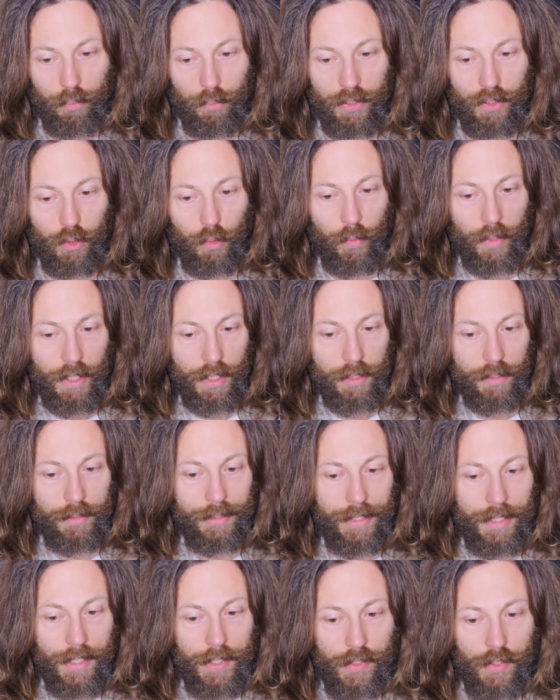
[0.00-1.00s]
between
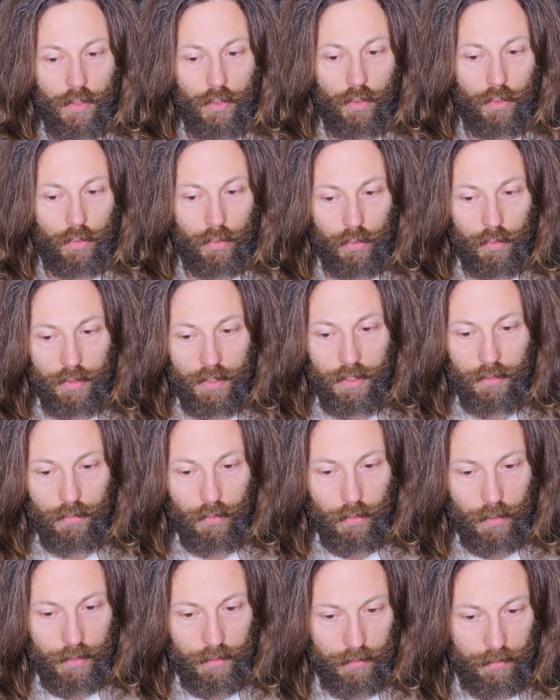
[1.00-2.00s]
these two
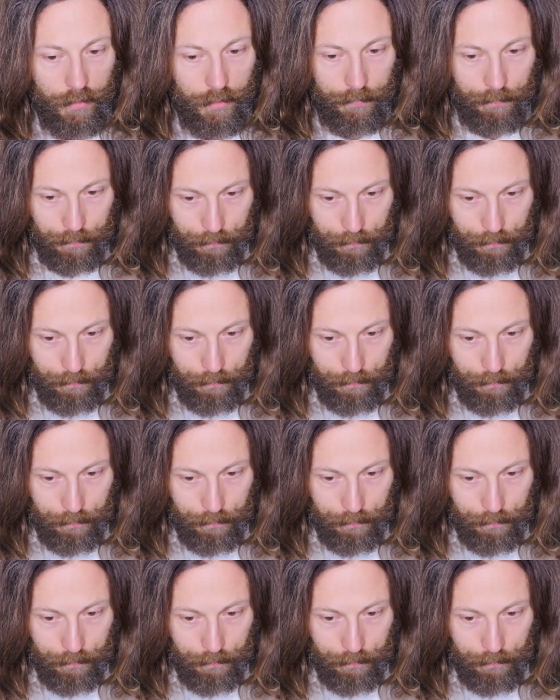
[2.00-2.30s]
different